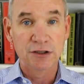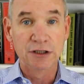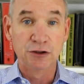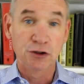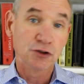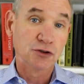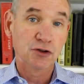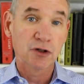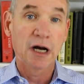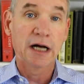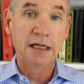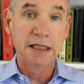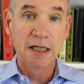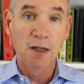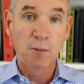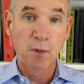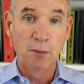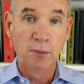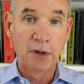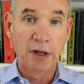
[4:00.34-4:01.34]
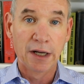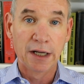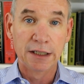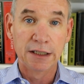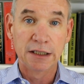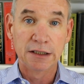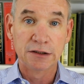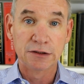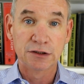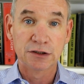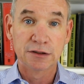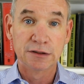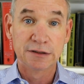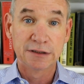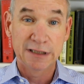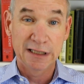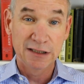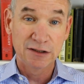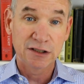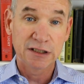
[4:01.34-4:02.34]
that you're trying to implement
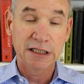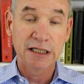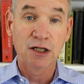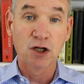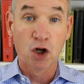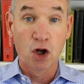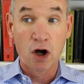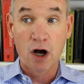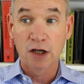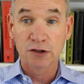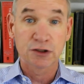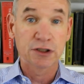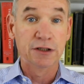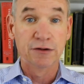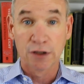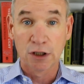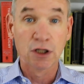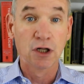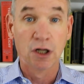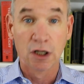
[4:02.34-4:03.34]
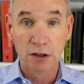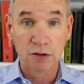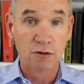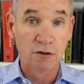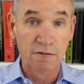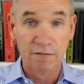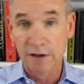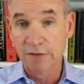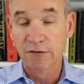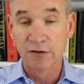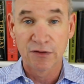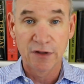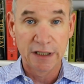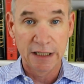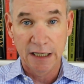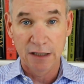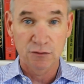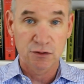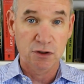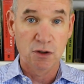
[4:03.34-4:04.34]
tends to get lost in the clutter of everything
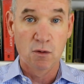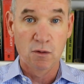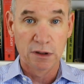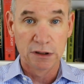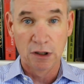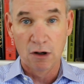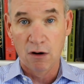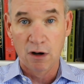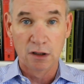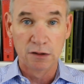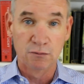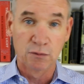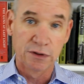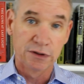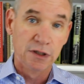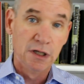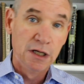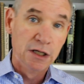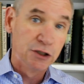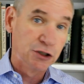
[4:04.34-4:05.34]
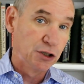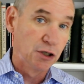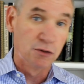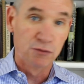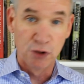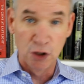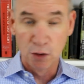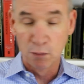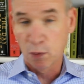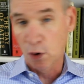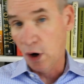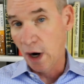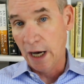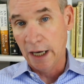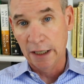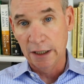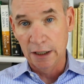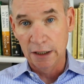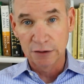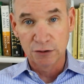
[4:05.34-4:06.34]
else going on with new
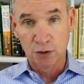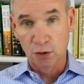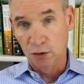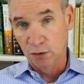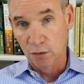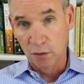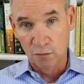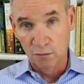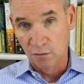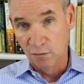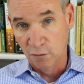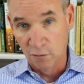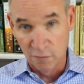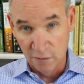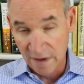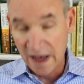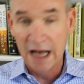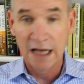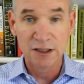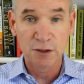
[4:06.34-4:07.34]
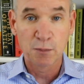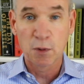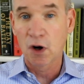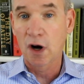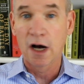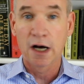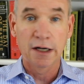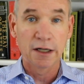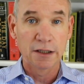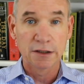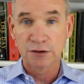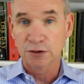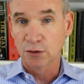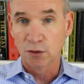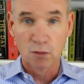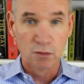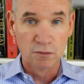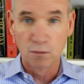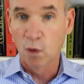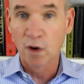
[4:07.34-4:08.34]
products or revised products
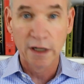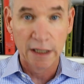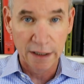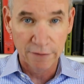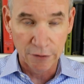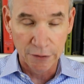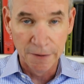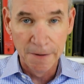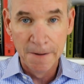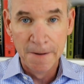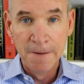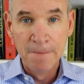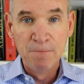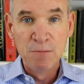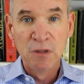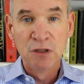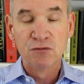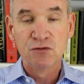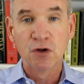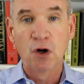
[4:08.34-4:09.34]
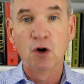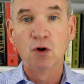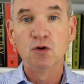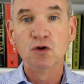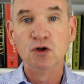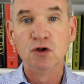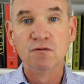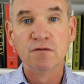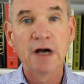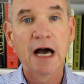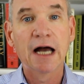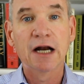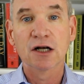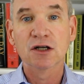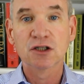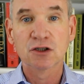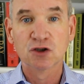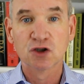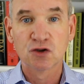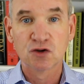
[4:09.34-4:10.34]
or whatever. So you've got
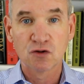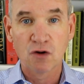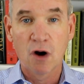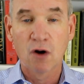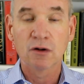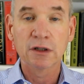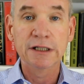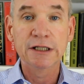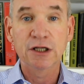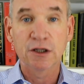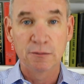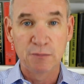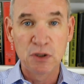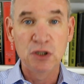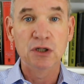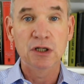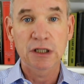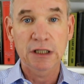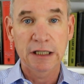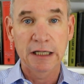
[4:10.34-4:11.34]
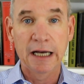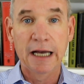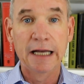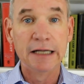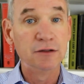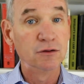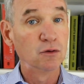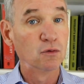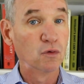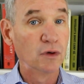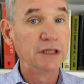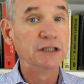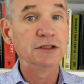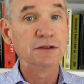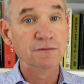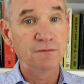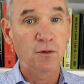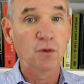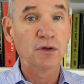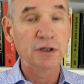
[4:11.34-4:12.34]
to strongly communicate the
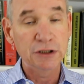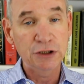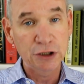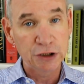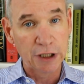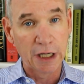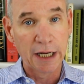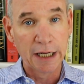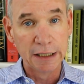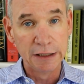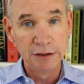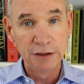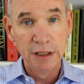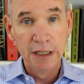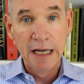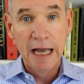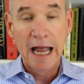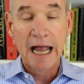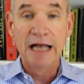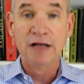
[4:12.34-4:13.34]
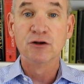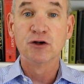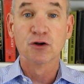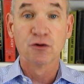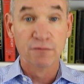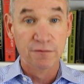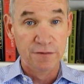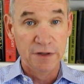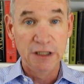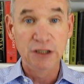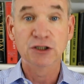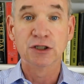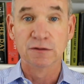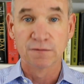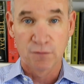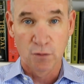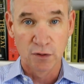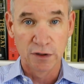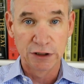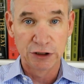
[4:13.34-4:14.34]
reason for this change and your vision
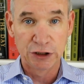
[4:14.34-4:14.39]
for the